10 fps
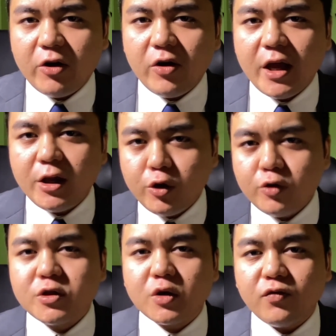and you
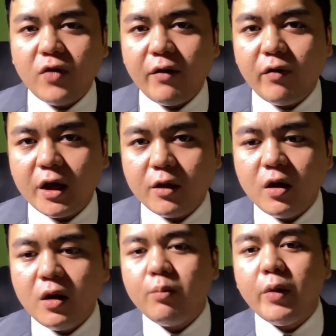surviving it.
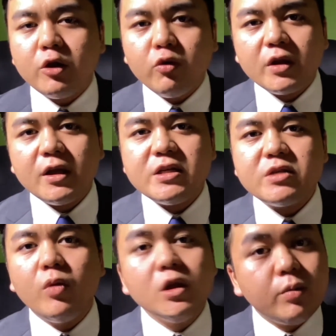By doing this
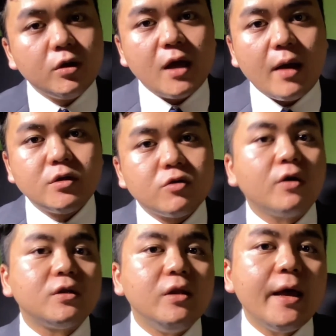multiple times
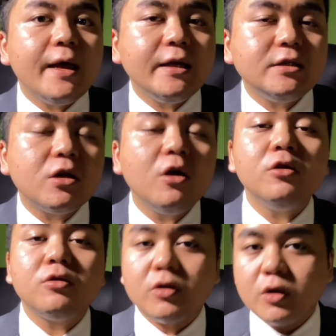throughout the days,
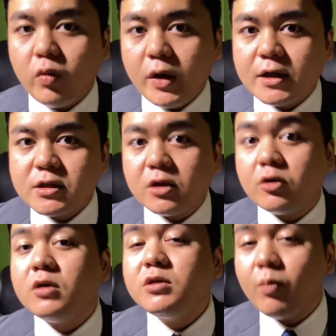throughout the weeks, and
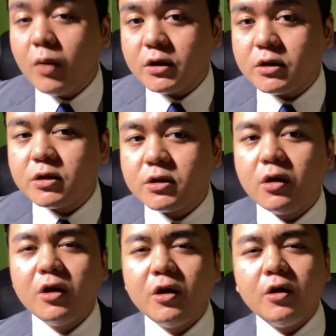throughout the months,
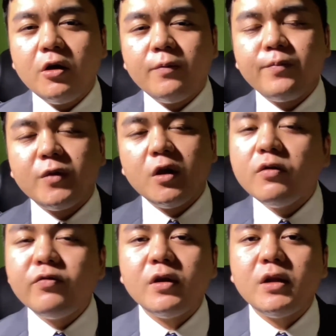you
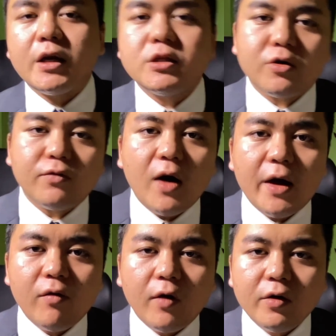will feel like a
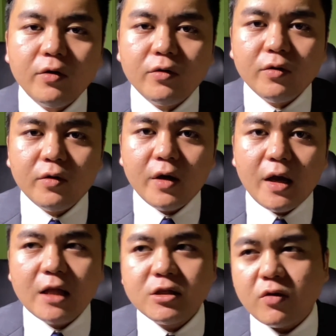survivor.
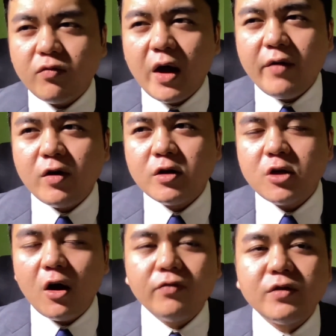And survivors
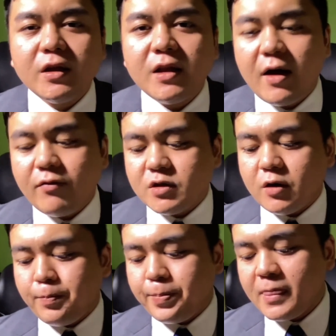often have
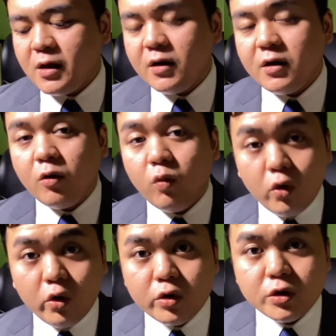some
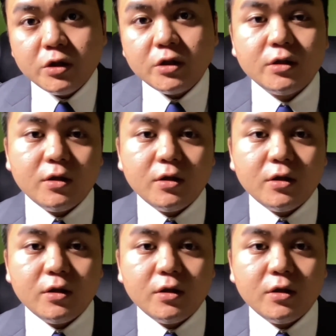wounds,